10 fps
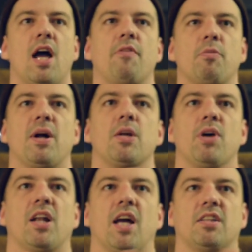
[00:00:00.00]
Everybody
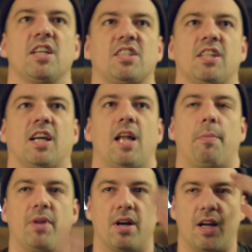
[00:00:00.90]
went like this, they
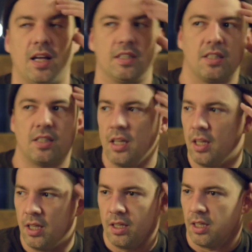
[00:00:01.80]
clapped their hands.
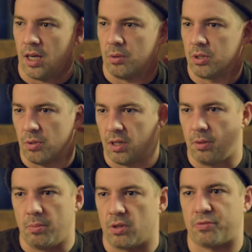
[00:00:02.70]
And that was one of the
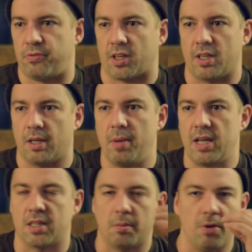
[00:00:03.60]
most fucking
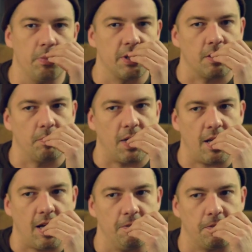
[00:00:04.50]
amazing moments of my
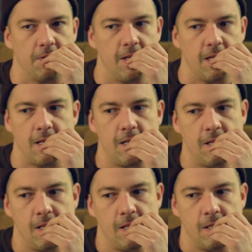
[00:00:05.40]
life, really.
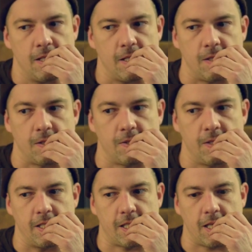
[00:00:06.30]
That was
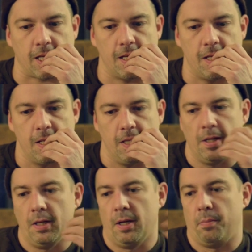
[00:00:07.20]
sick.
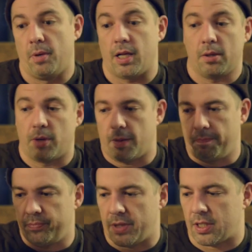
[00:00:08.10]
But anyway,
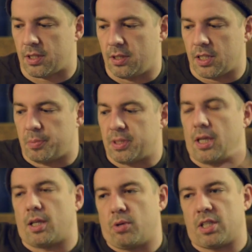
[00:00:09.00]
that's
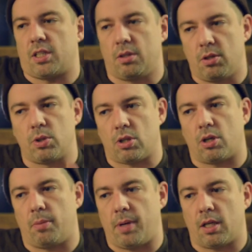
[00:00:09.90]
beside the question. You were
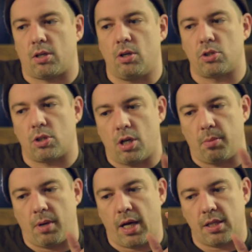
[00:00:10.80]
talking about the culture
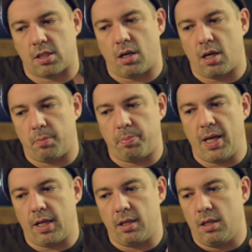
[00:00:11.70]
club. I started
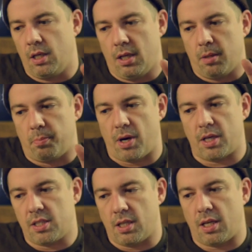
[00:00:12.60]
playing
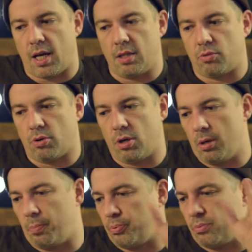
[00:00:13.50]
parties in
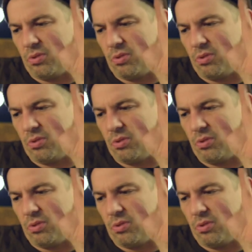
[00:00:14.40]
Antwerp.